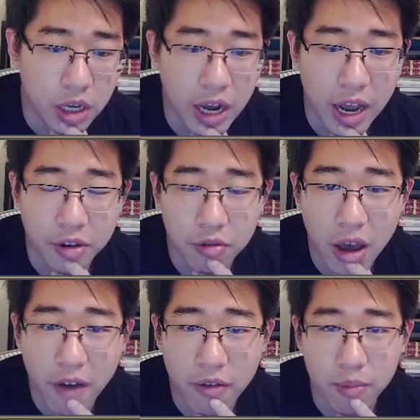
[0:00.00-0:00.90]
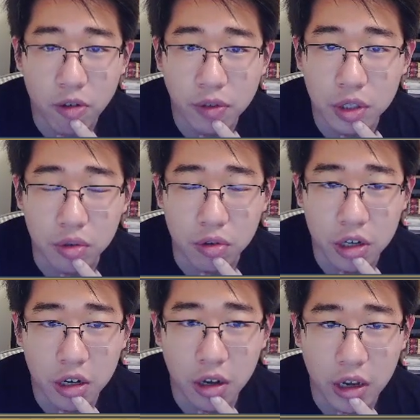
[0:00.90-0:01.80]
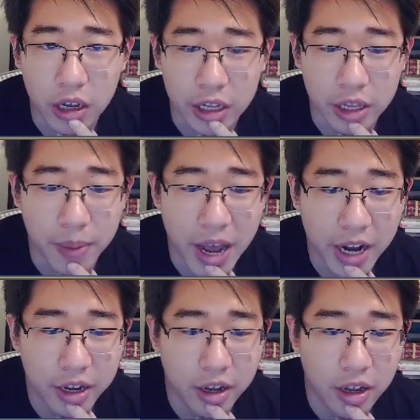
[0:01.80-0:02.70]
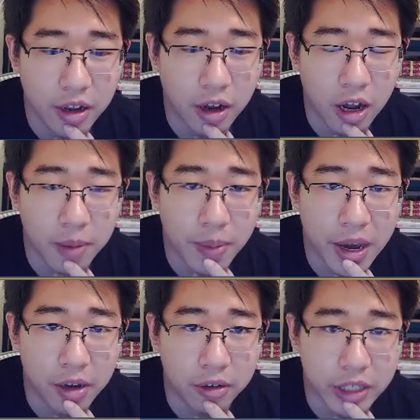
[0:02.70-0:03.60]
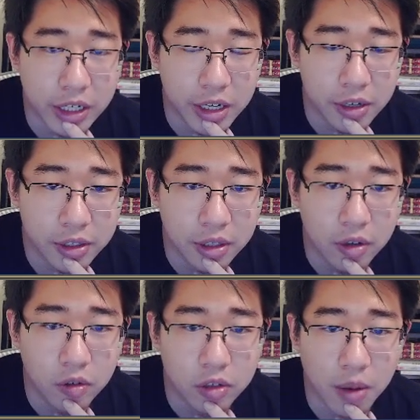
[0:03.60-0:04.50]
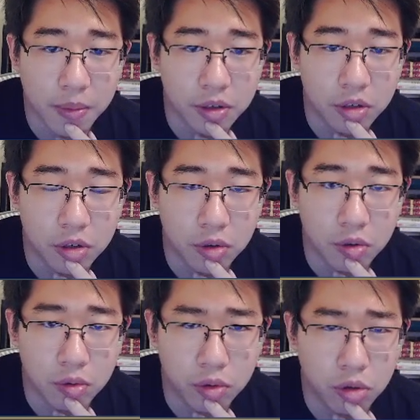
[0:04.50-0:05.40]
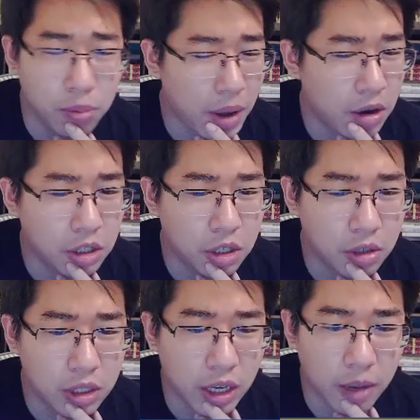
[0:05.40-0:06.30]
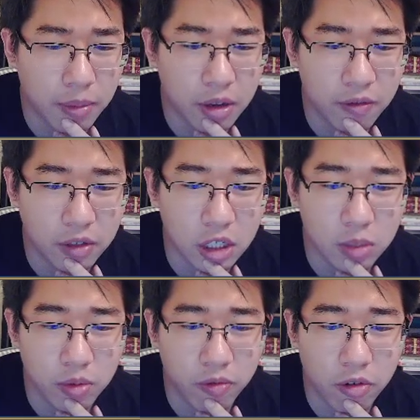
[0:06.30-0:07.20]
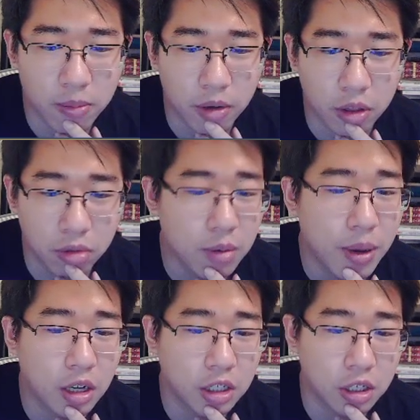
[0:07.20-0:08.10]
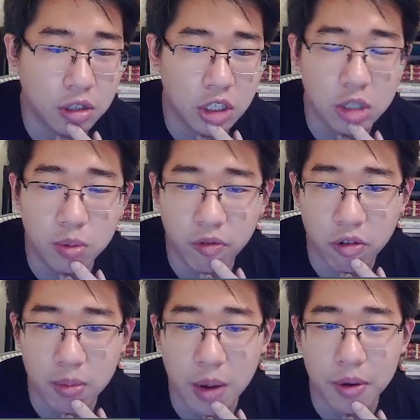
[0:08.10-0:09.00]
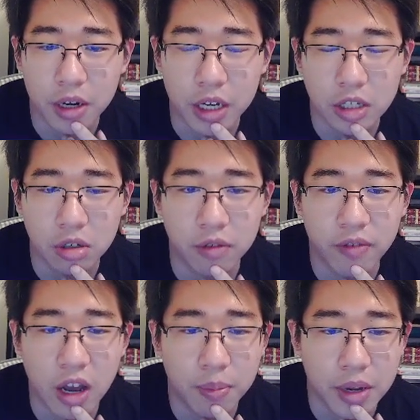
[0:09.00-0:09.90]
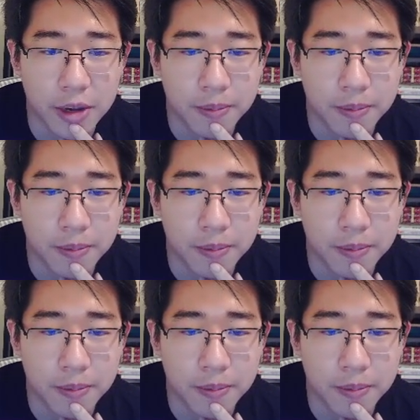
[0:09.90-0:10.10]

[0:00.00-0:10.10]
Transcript: I do have a move stored in the back on my old Ninetales, so I'm going to do 2 Powder Snows, I believe, just before 3 Powder Snows just before my opponent gets to the Foul Play.